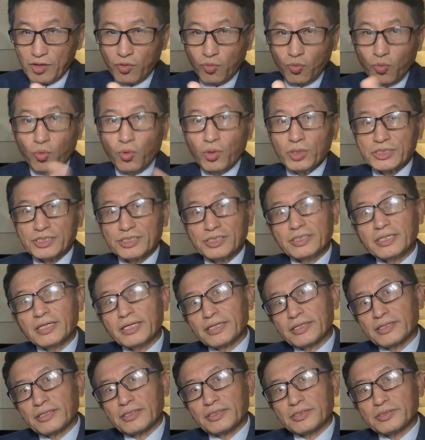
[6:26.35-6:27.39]
what's
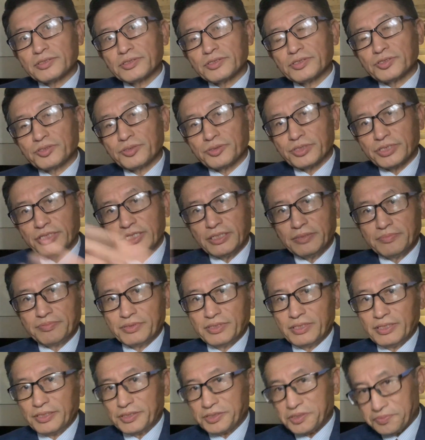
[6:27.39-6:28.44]
there to keep
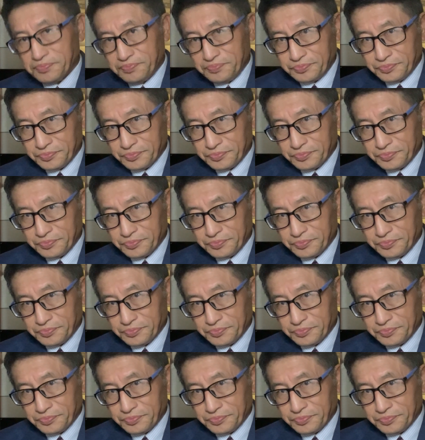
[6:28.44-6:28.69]
this